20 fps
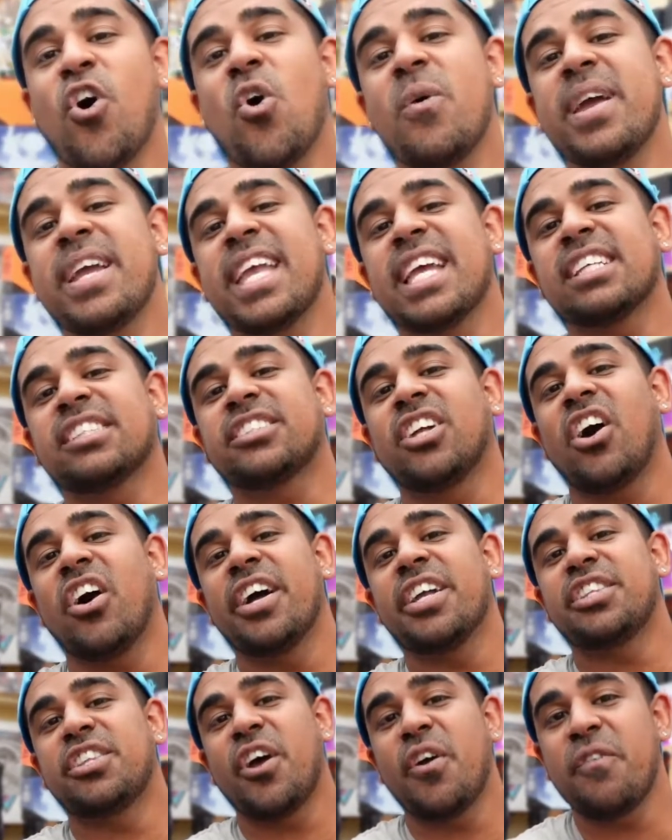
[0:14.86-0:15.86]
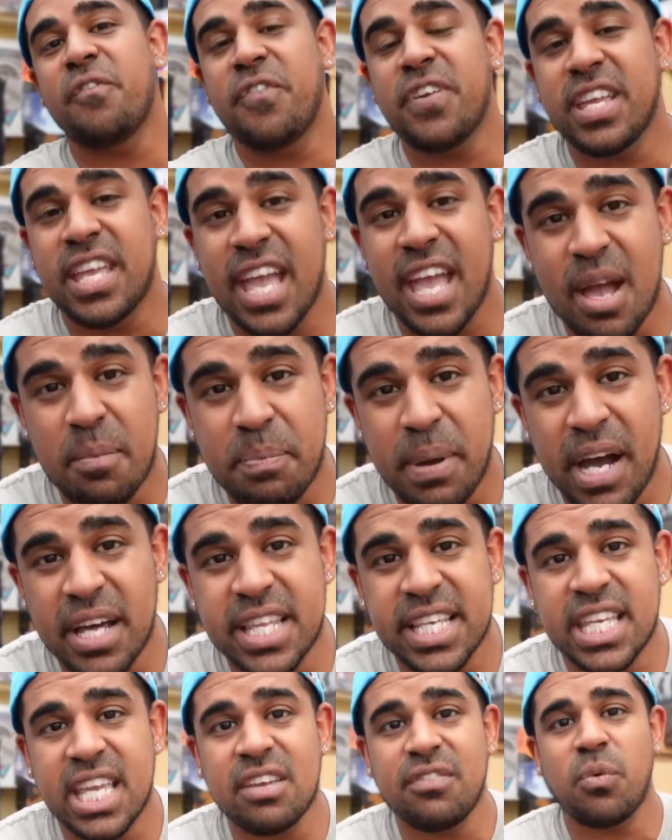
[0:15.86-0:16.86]
we get started, don't forget about the
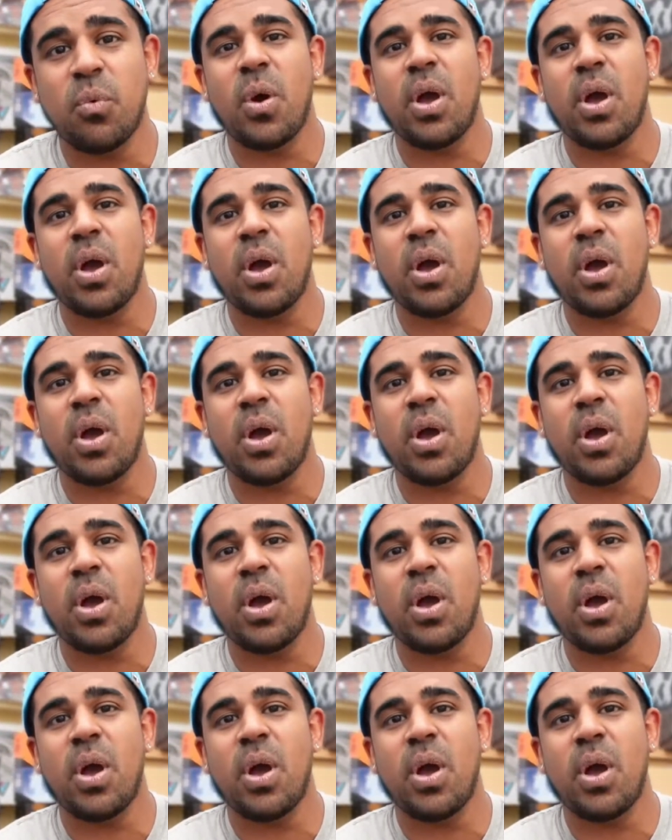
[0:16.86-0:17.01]
giveaway.